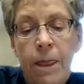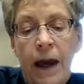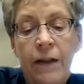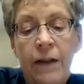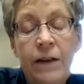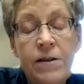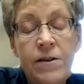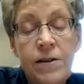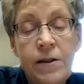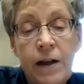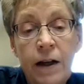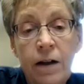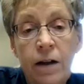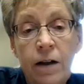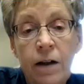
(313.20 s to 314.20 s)
and the
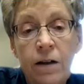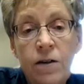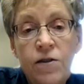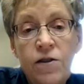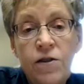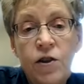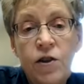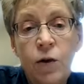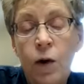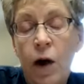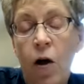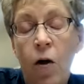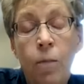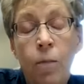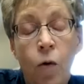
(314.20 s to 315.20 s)
skills to
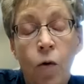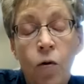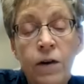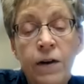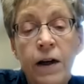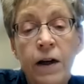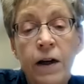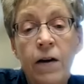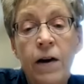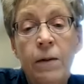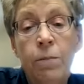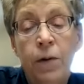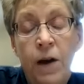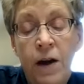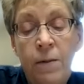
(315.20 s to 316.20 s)
help
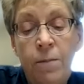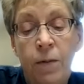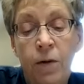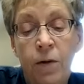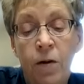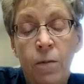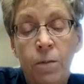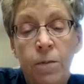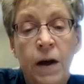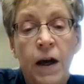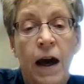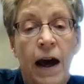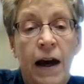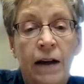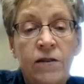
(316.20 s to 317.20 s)
ordinary people
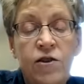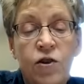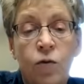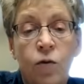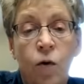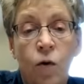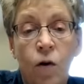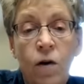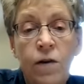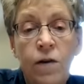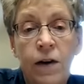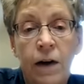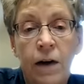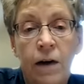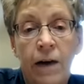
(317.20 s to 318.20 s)
be
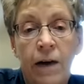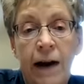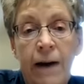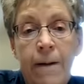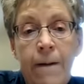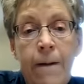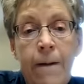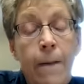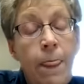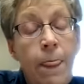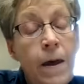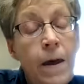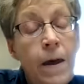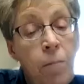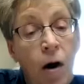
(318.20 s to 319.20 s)
extraordinary,
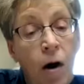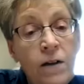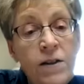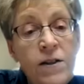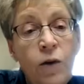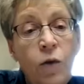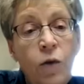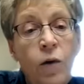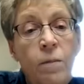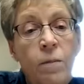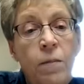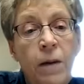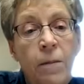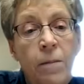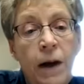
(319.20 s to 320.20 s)
that Barnesville would
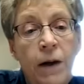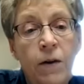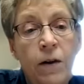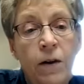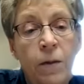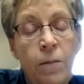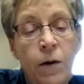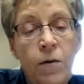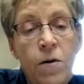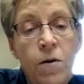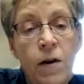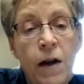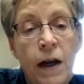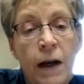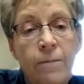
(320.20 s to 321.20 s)
be a better
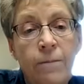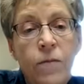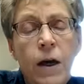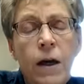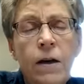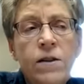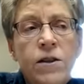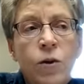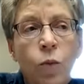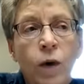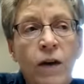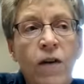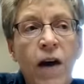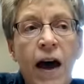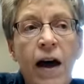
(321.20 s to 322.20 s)
community. So
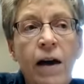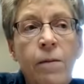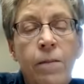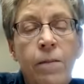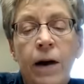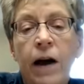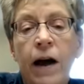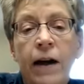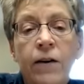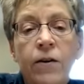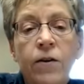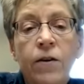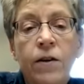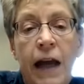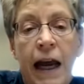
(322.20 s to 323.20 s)
we've had about
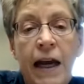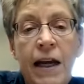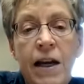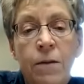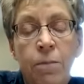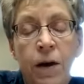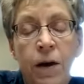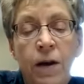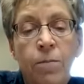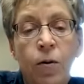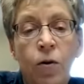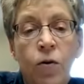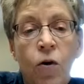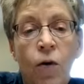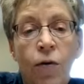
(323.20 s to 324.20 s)
180
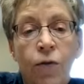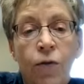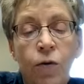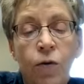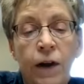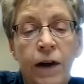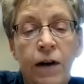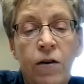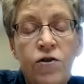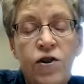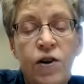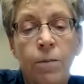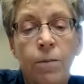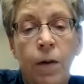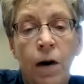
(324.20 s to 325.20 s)
people go through
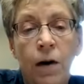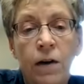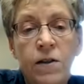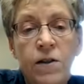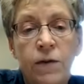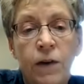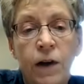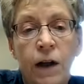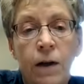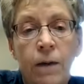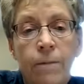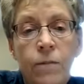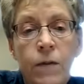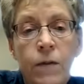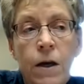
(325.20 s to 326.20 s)
Leadership
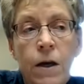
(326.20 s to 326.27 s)
Barnesville.